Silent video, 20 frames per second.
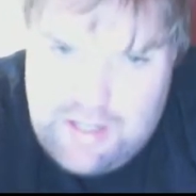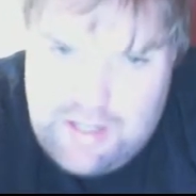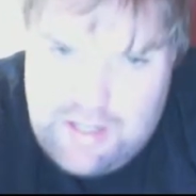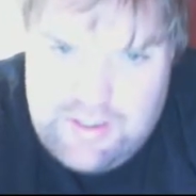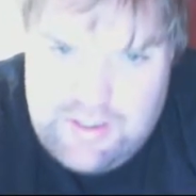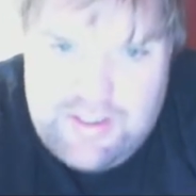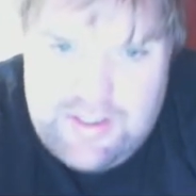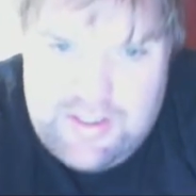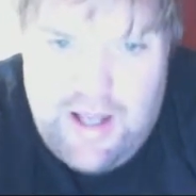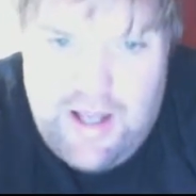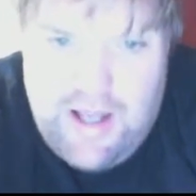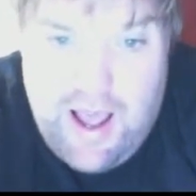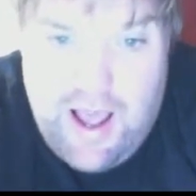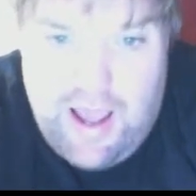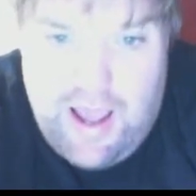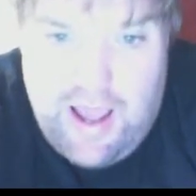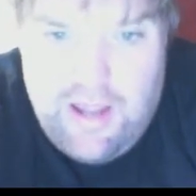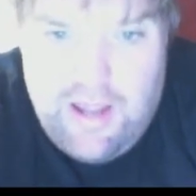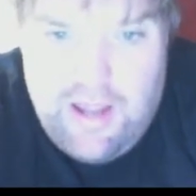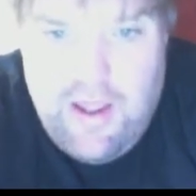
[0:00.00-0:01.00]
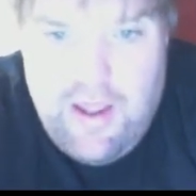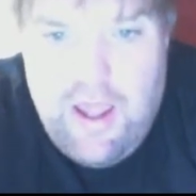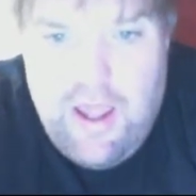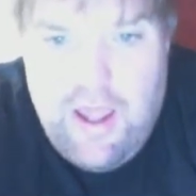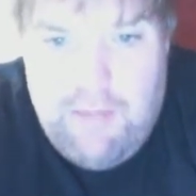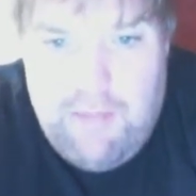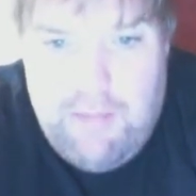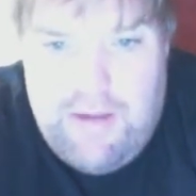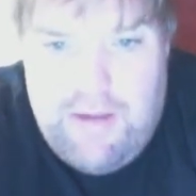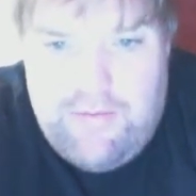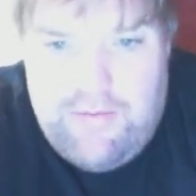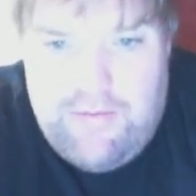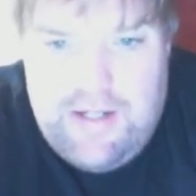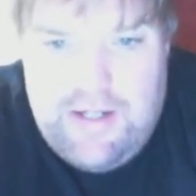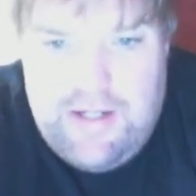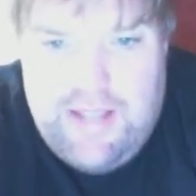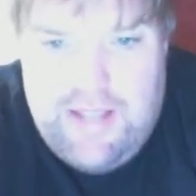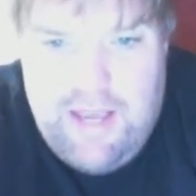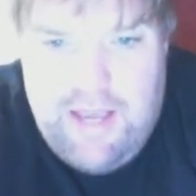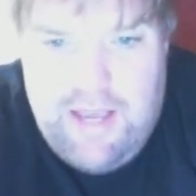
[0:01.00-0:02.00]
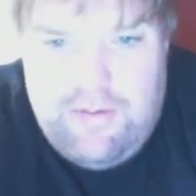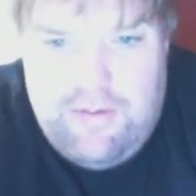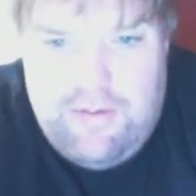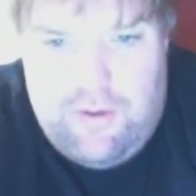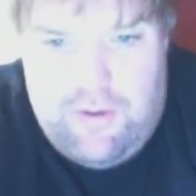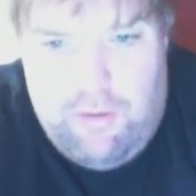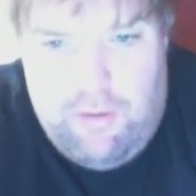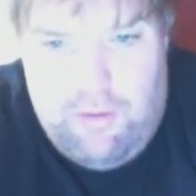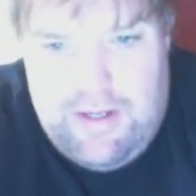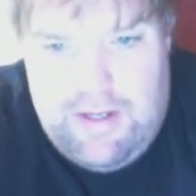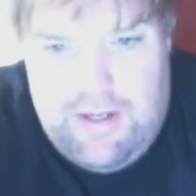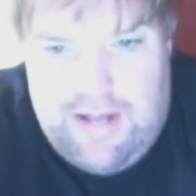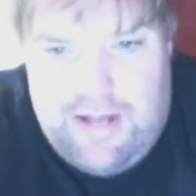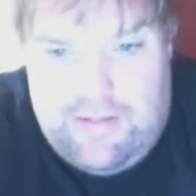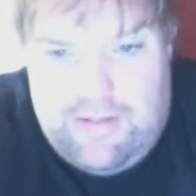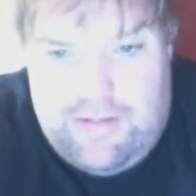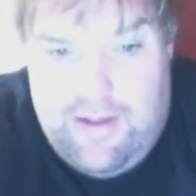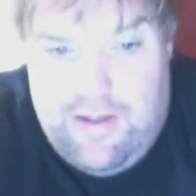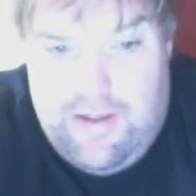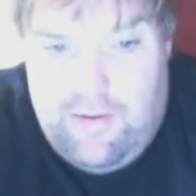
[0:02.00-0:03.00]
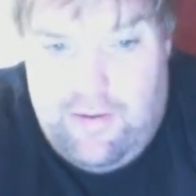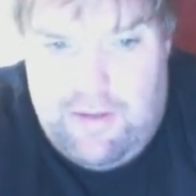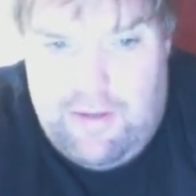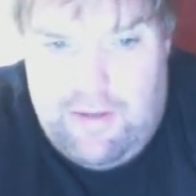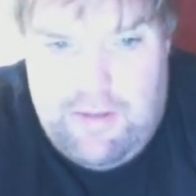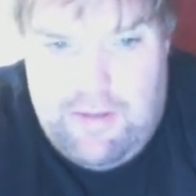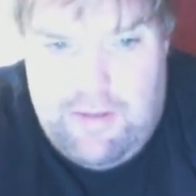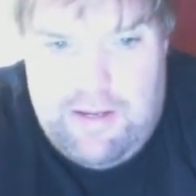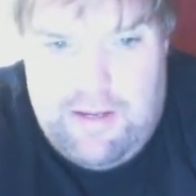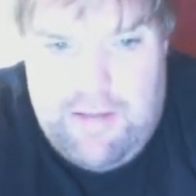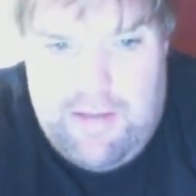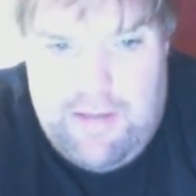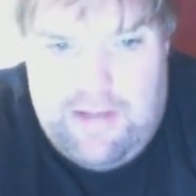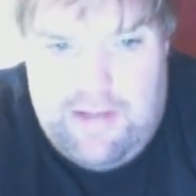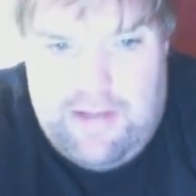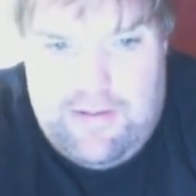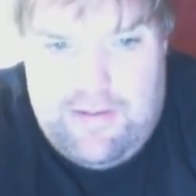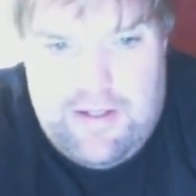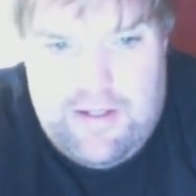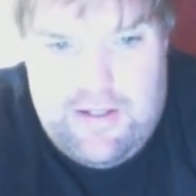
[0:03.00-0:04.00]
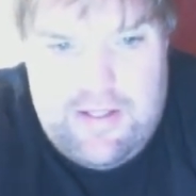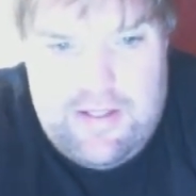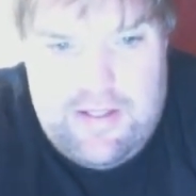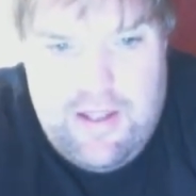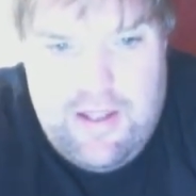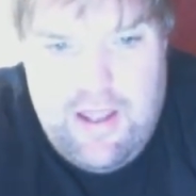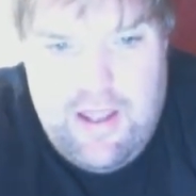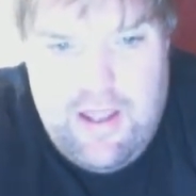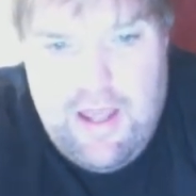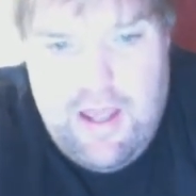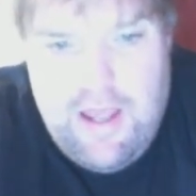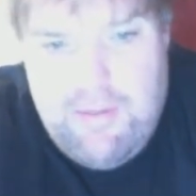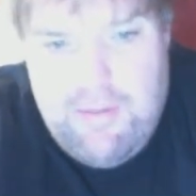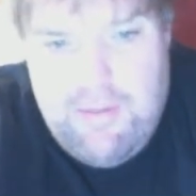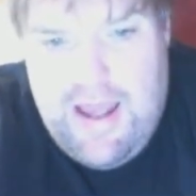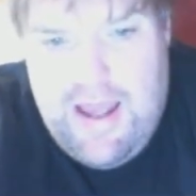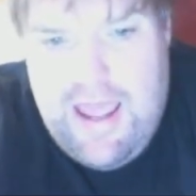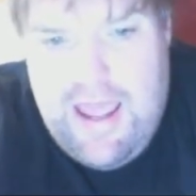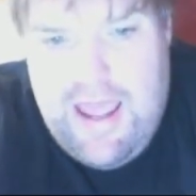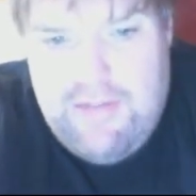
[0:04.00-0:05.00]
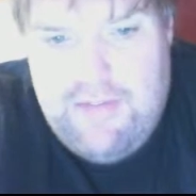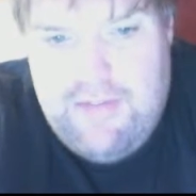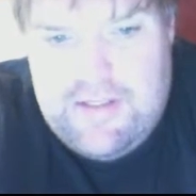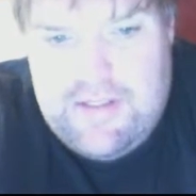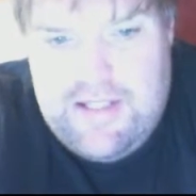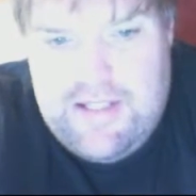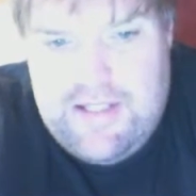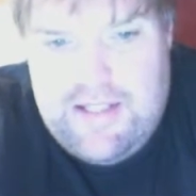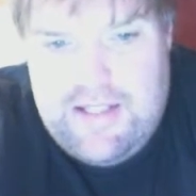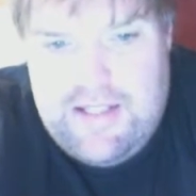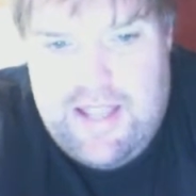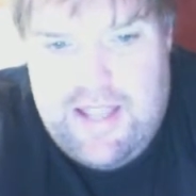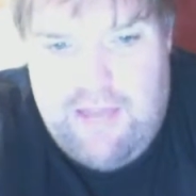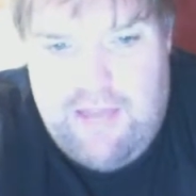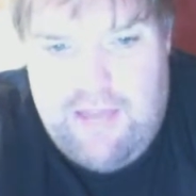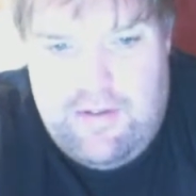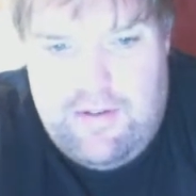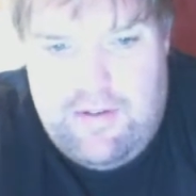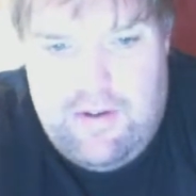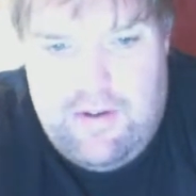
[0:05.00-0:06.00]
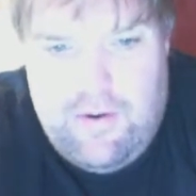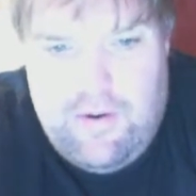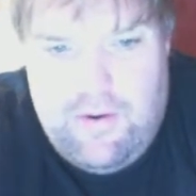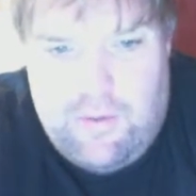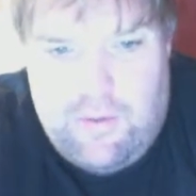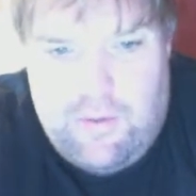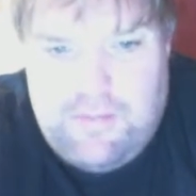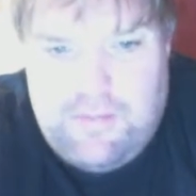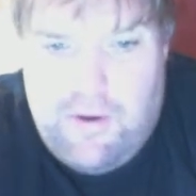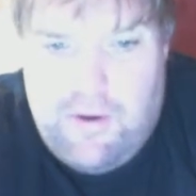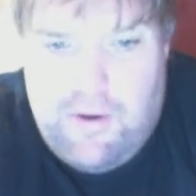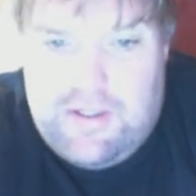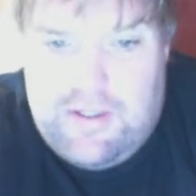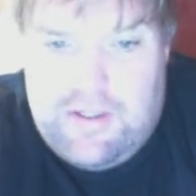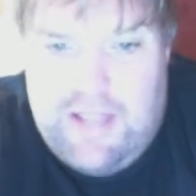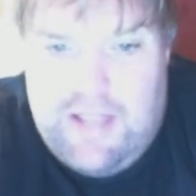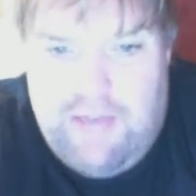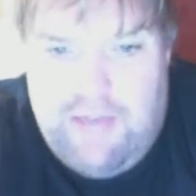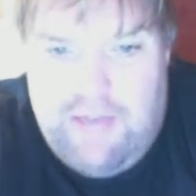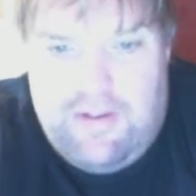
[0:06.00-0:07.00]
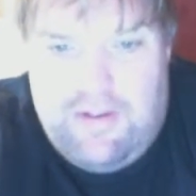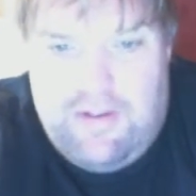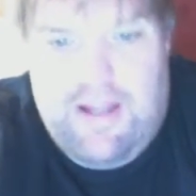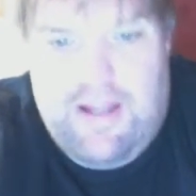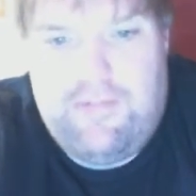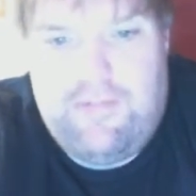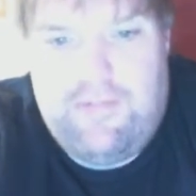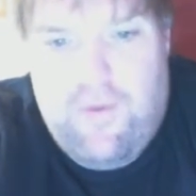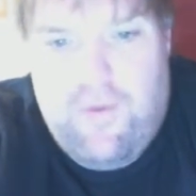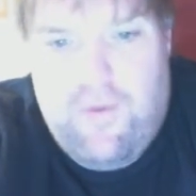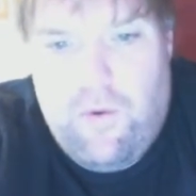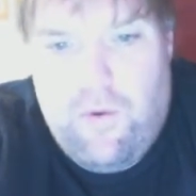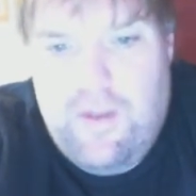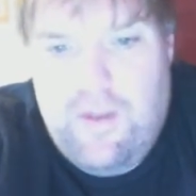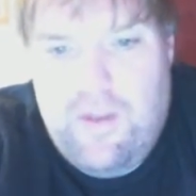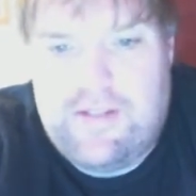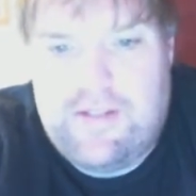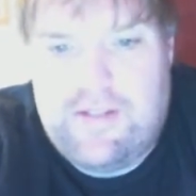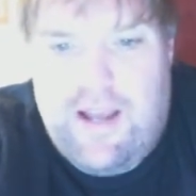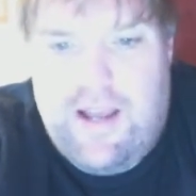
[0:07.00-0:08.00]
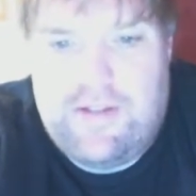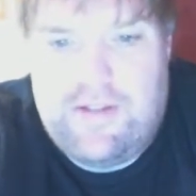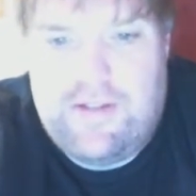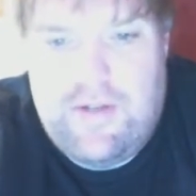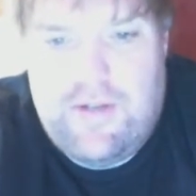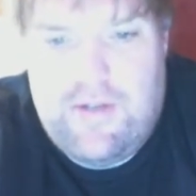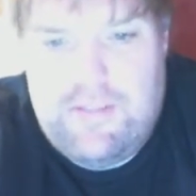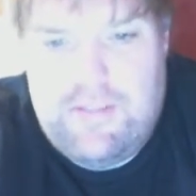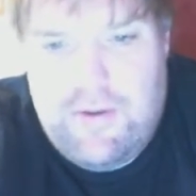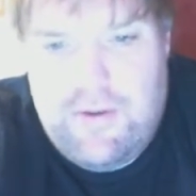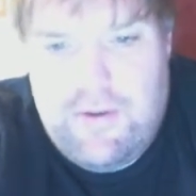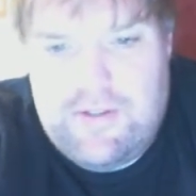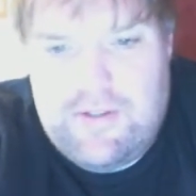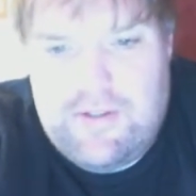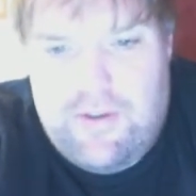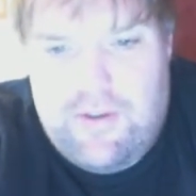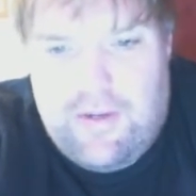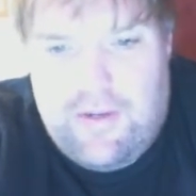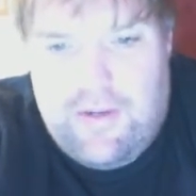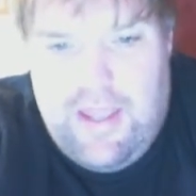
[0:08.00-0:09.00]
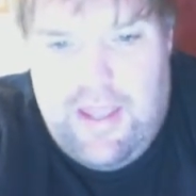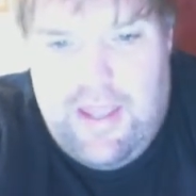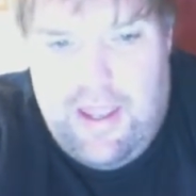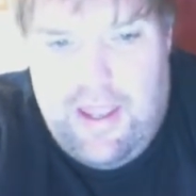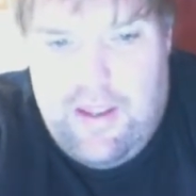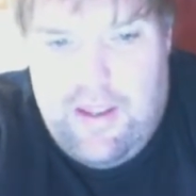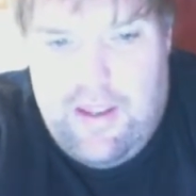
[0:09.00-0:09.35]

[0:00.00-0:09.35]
She said, "Hi, my friend Kevin told me not to tell anybody about this, but I haven't seen Kevin or spoke to Kevin in like 4 weeks now, so I suppose it's okay.